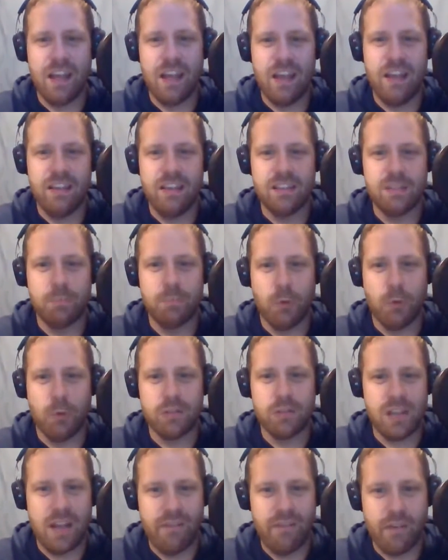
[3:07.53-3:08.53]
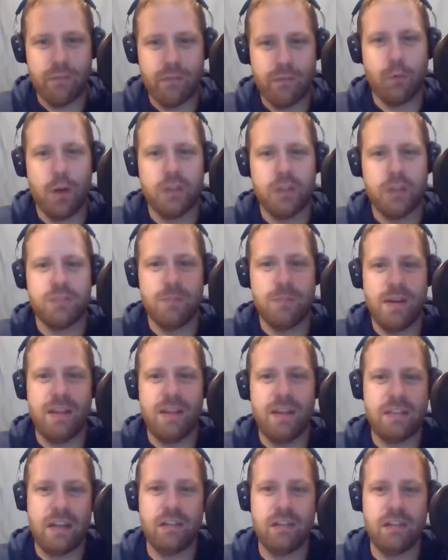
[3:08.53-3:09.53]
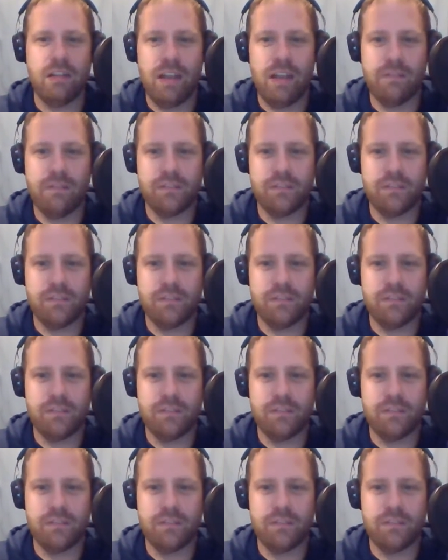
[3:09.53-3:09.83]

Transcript: in sports that I've ever watched in my entire life.